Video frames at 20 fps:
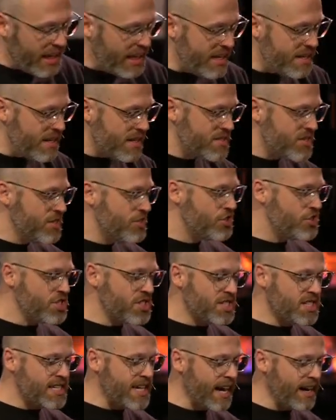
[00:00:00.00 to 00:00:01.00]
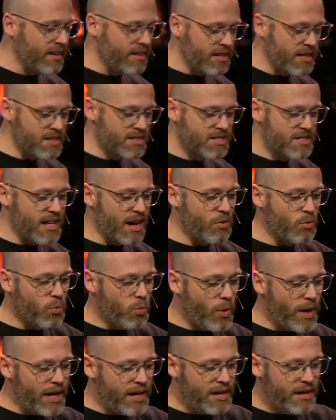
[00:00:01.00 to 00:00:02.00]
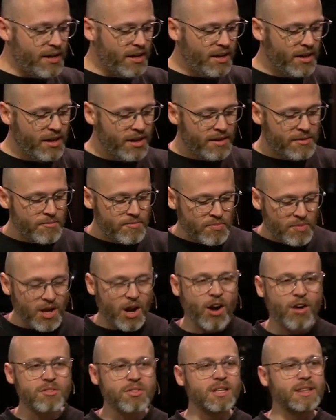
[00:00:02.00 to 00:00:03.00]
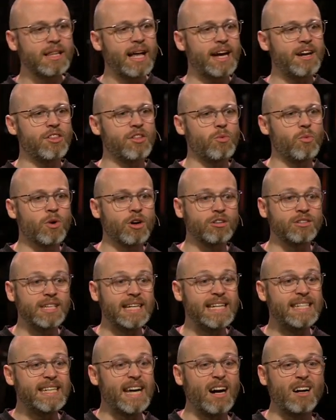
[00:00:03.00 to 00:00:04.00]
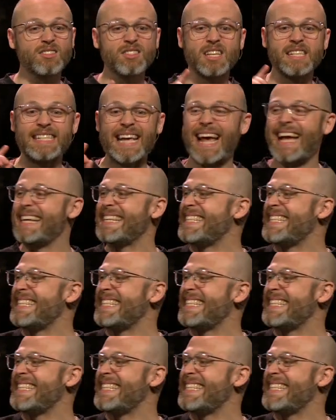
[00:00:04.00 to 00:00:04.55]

he doesn't just tell us that we are the light of the world. He tells us